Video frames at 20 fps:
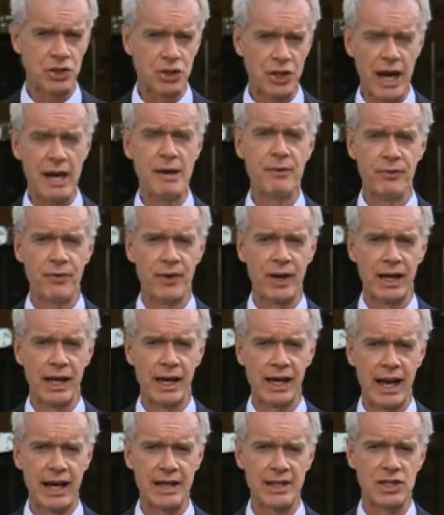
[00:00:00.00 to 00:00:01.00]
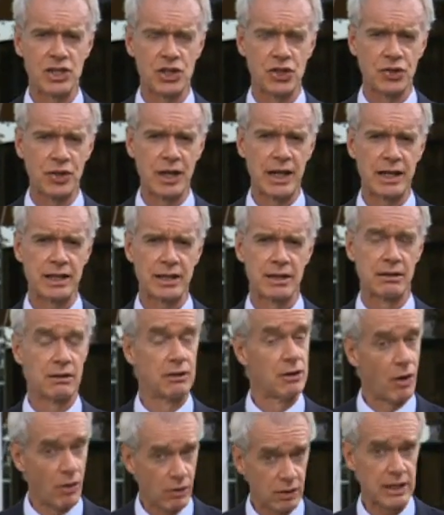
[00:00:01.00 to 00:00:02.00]
chafing against strict
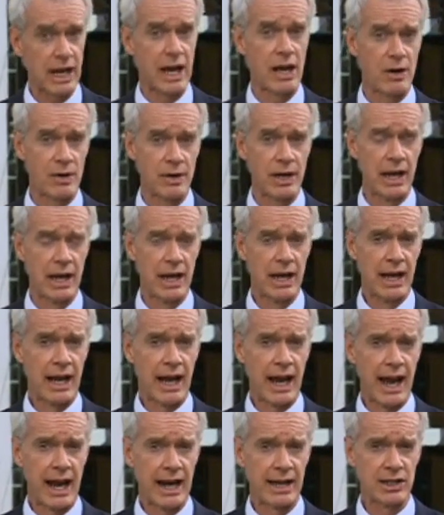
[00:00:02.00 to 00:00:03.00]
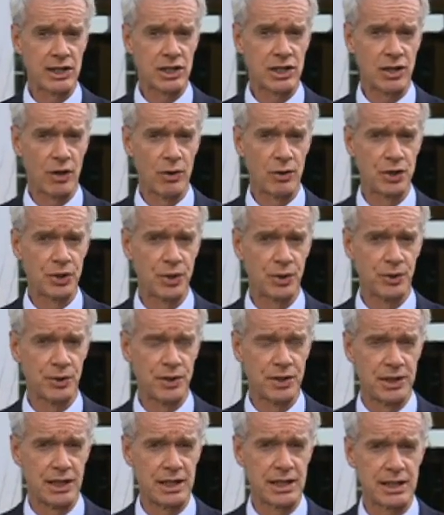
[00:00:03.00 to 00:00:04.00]
lockdown and social
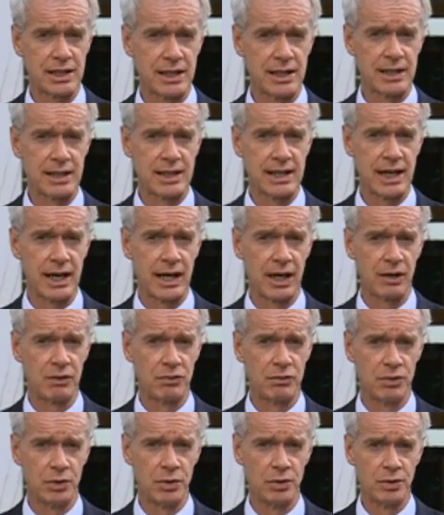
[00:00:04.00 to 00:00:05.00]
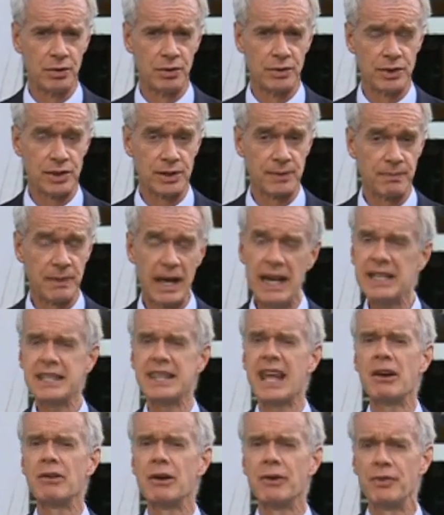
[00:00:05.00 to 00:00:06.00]
distancing rules. Is
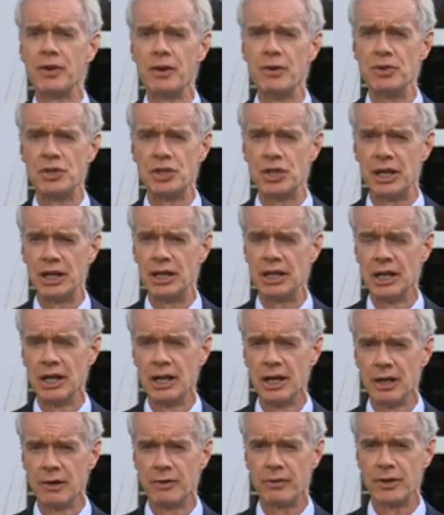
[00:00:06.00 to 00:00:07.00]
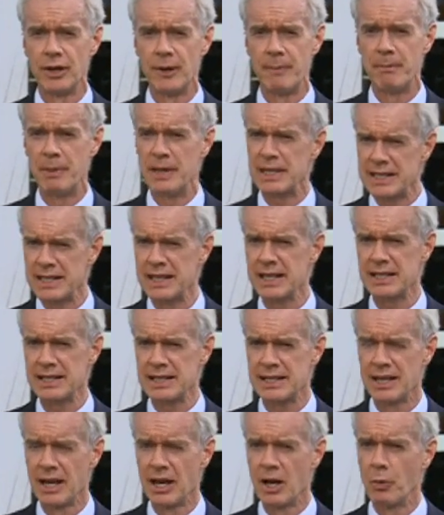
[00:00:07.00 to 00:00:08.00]
there a future for a
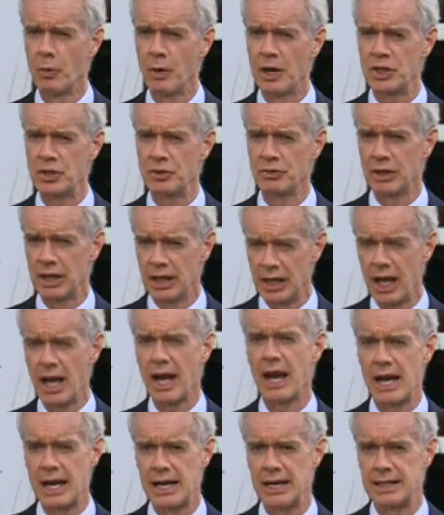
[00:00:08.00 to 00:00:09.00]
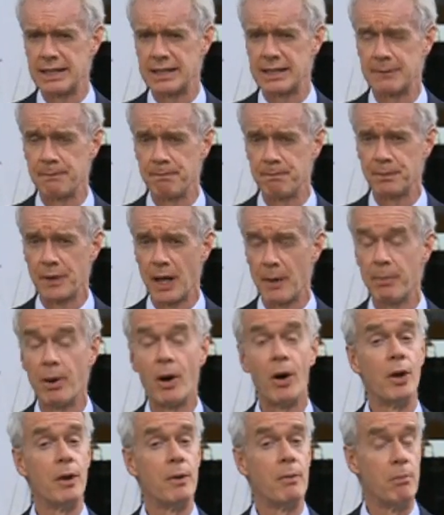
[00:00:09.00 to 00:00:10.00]
business which relies
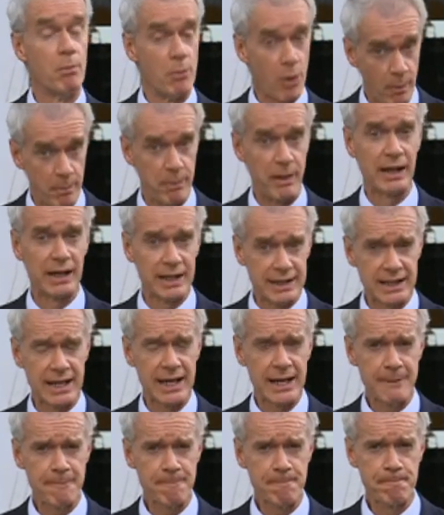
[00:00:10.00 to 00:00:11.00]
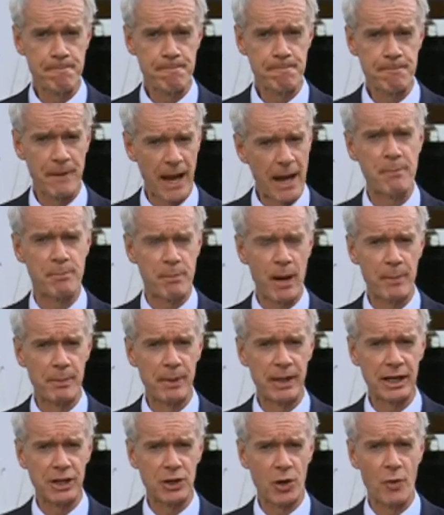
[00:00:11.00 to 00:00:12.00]
upon mobility and
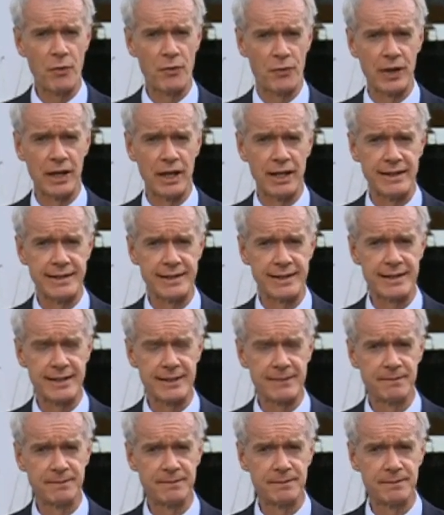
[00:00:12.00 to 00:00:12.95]
public confidence?